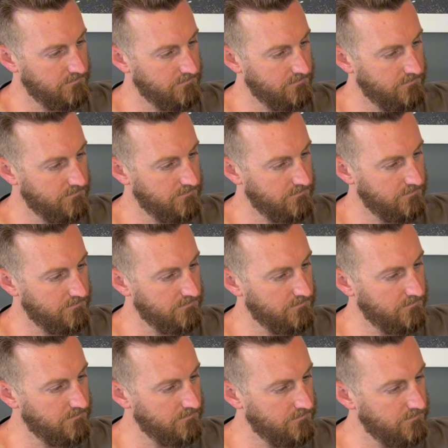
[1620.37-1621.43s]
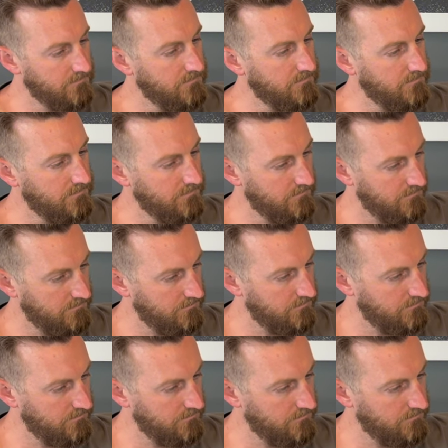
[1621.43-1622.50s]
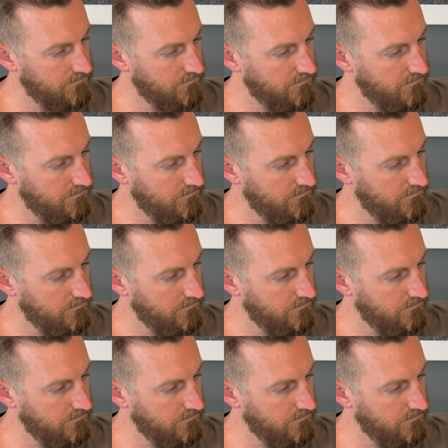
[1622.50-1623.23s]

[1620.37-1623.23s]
(silent)